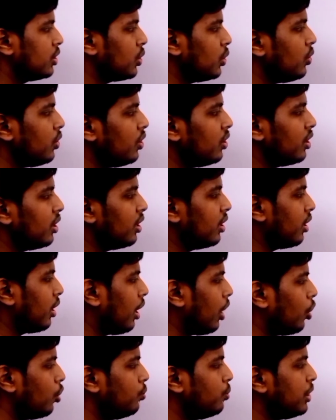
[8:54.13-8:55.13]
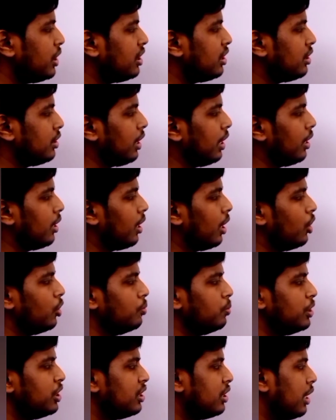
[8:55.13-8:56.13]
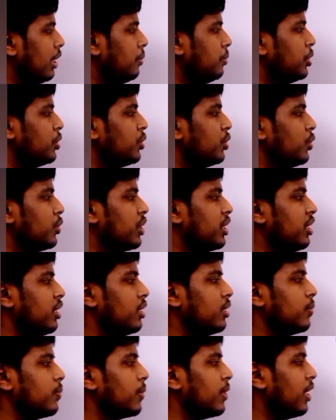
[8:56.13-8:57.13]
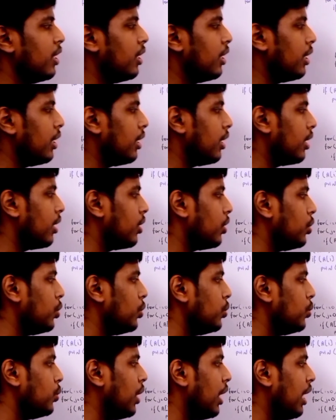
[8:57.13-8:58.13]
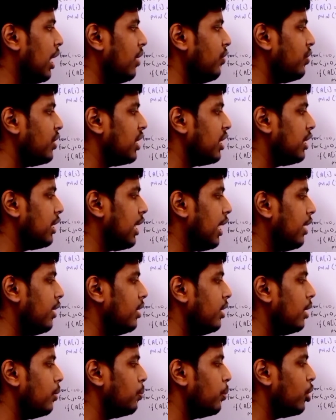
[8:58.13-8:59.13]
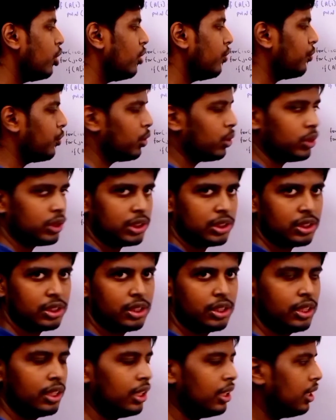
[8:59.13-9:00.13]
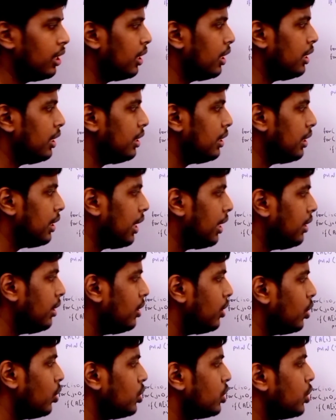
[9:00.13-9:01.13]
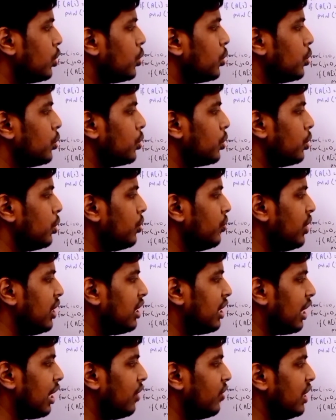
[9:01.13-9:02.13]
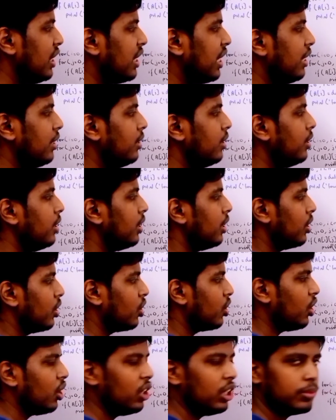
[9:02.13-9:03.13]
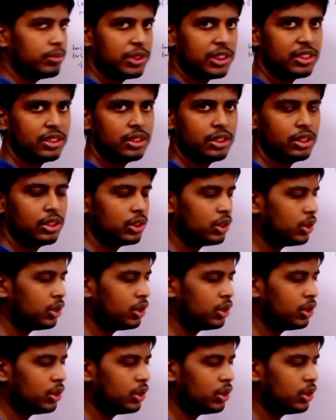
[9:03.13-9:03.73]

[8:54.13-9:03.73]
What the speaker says: So how much time you took here? You have n number of rows. In n rows you will travel n columns.